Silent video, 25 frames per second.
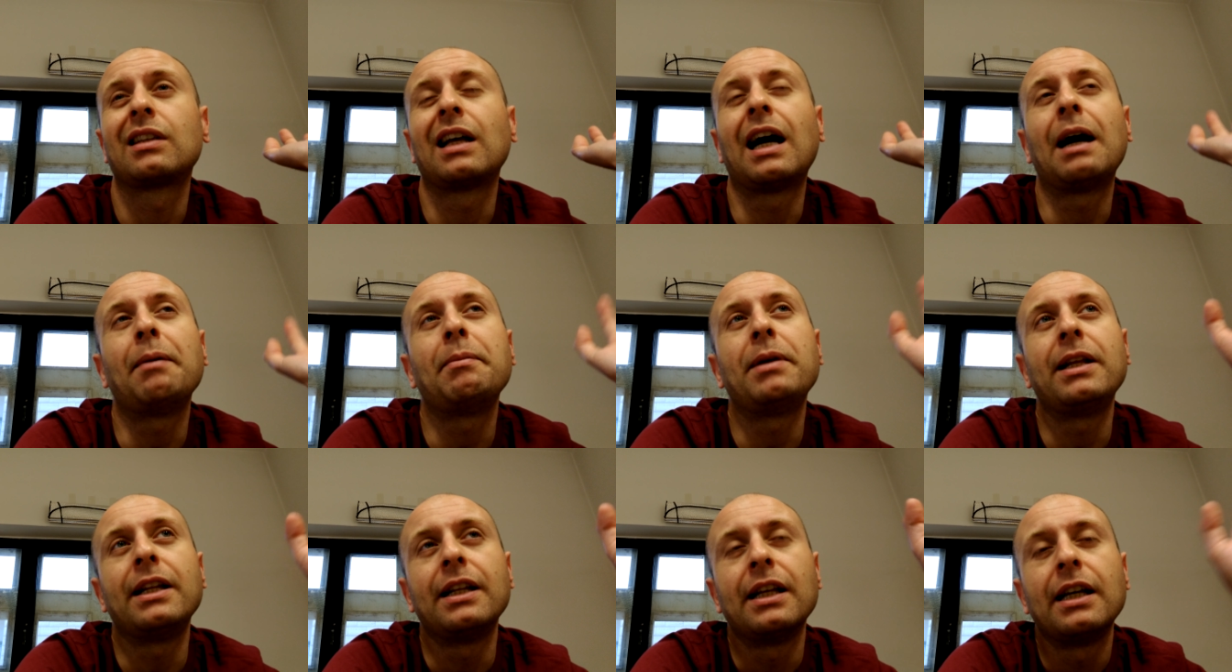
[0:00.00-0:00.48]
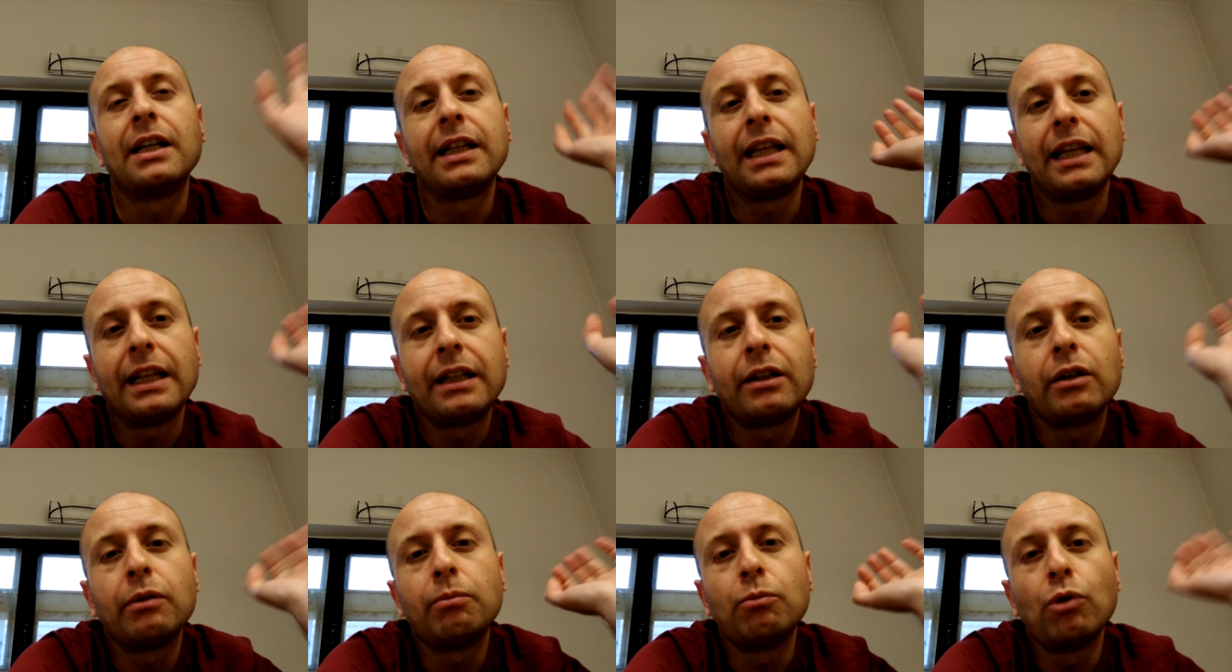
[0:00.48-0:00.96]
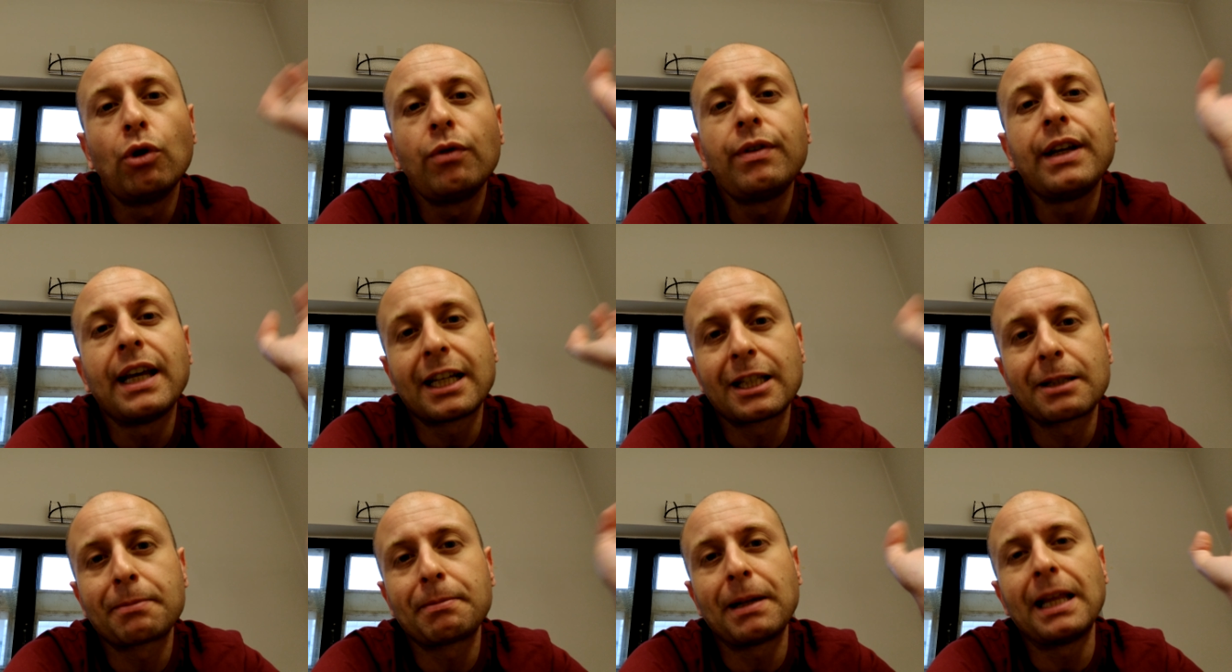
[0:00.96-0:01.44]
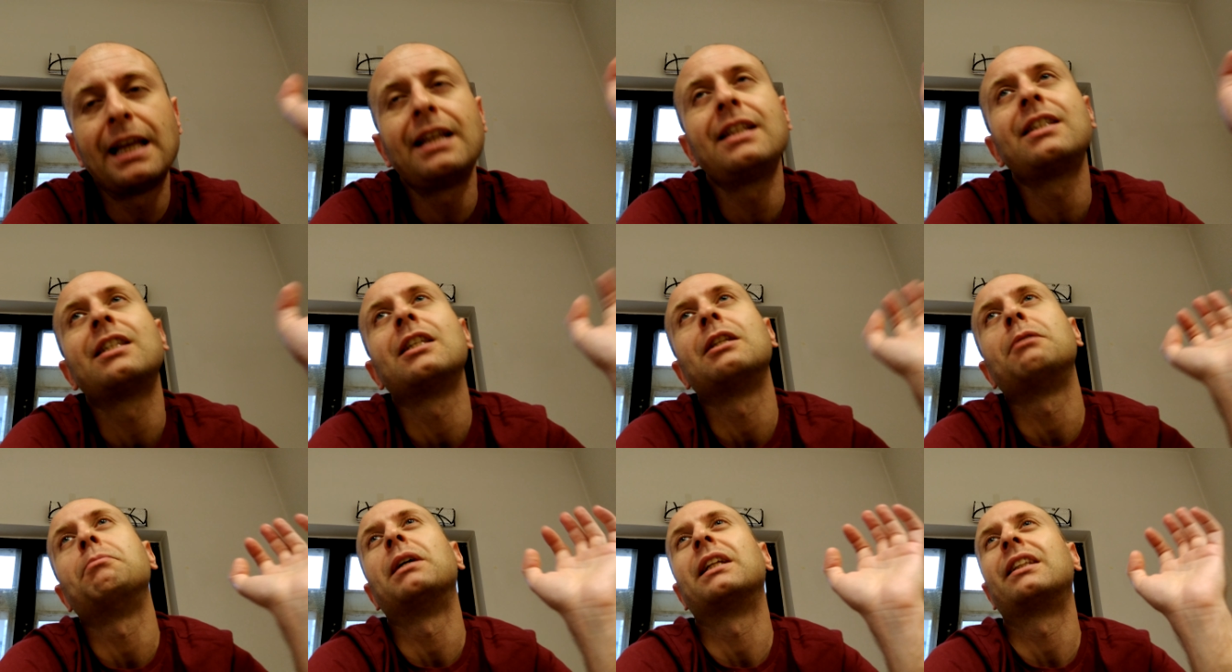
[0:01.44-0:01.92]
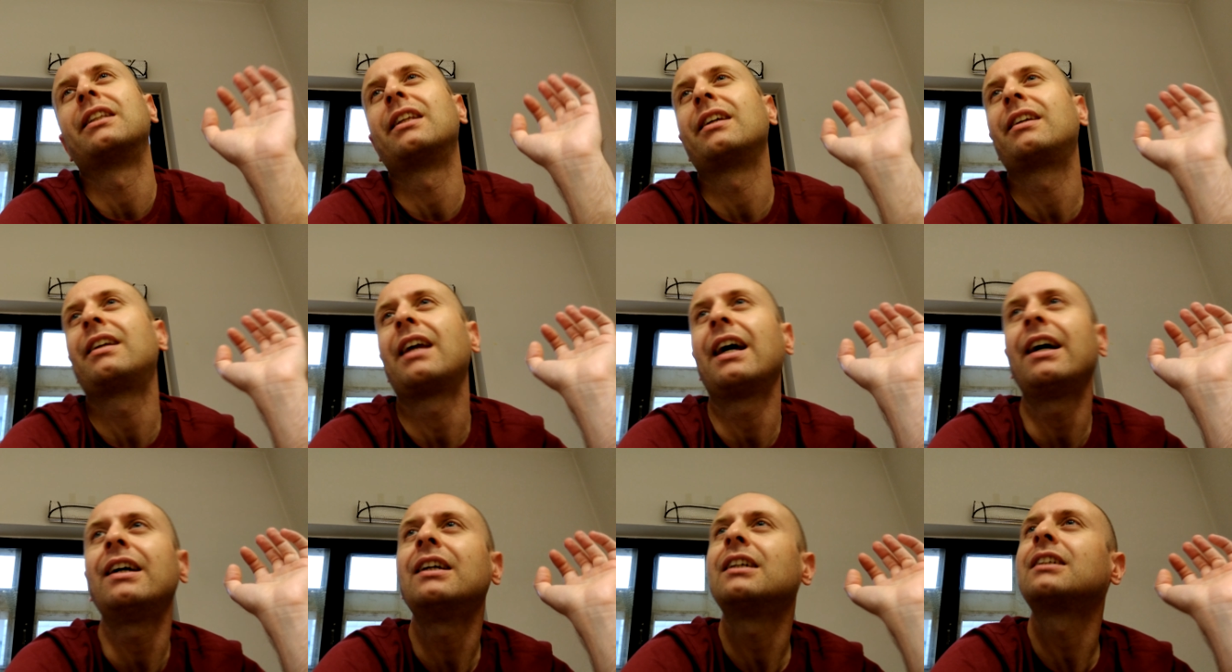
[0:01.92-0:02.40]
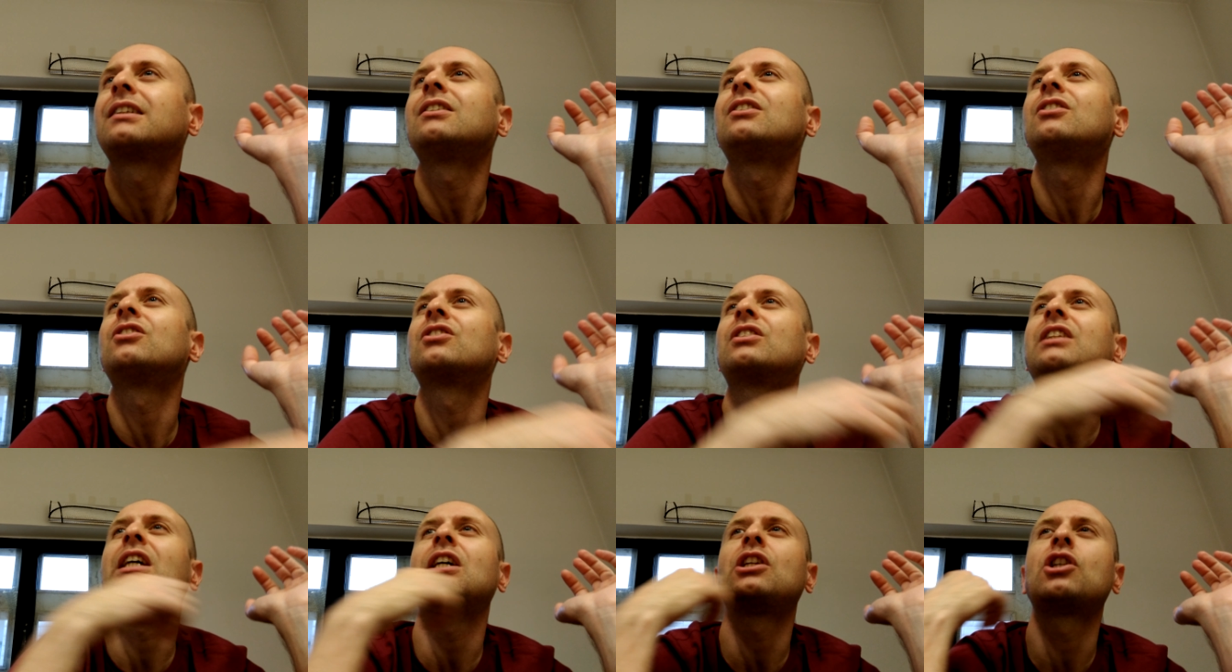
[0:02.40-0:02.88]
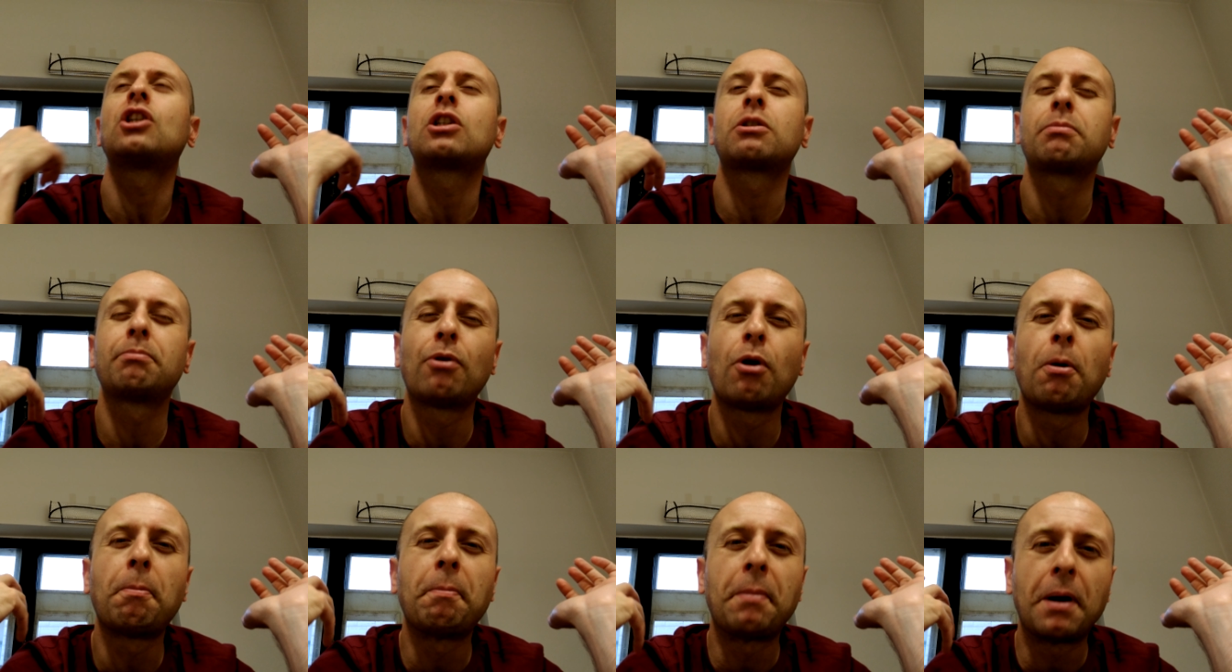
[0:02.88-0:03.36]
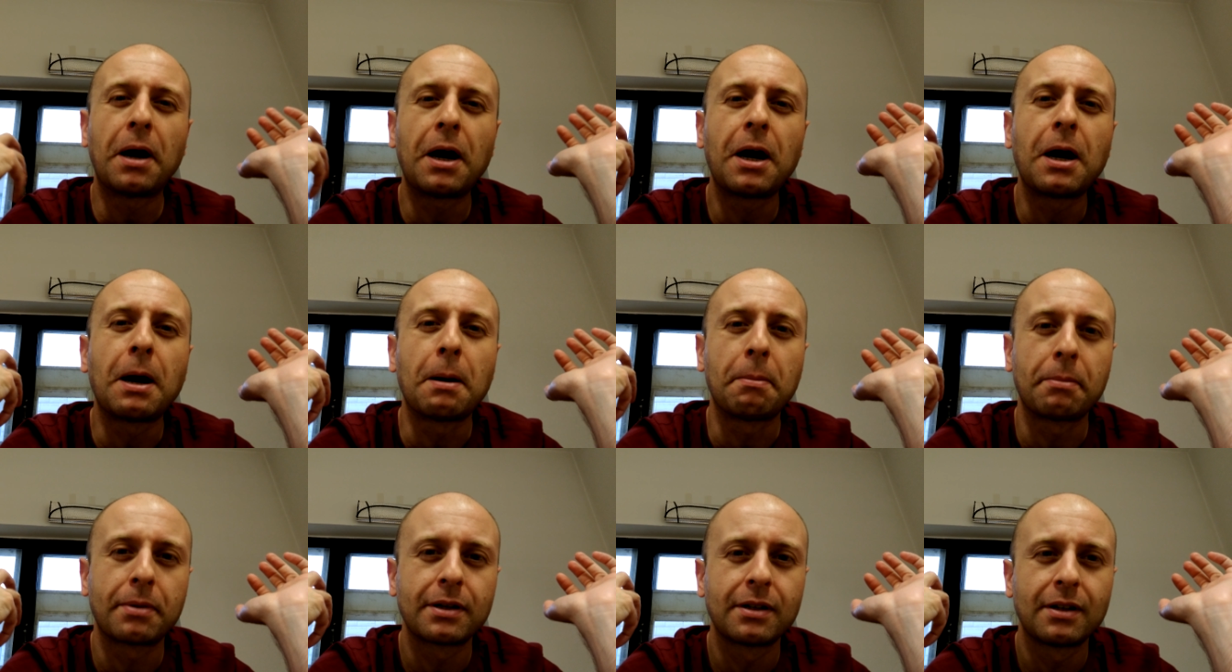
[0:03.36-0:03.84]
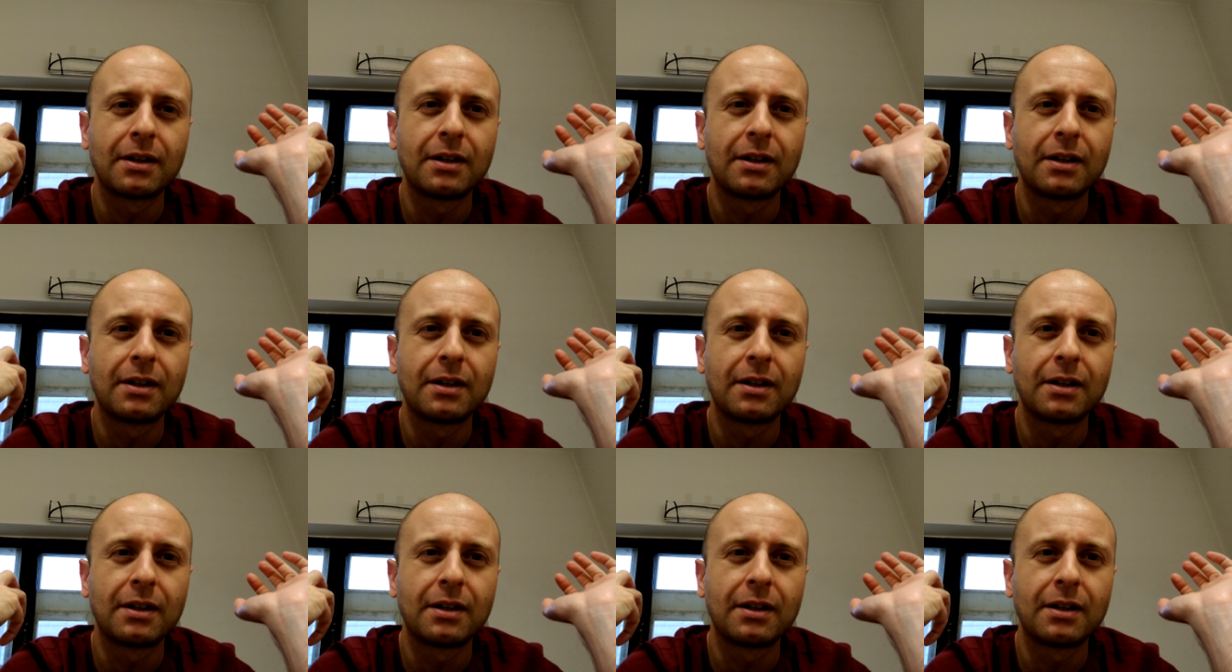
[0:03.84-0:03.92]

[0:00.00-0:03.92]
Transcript: I mean, the movie explains it, but the characters they just pop up,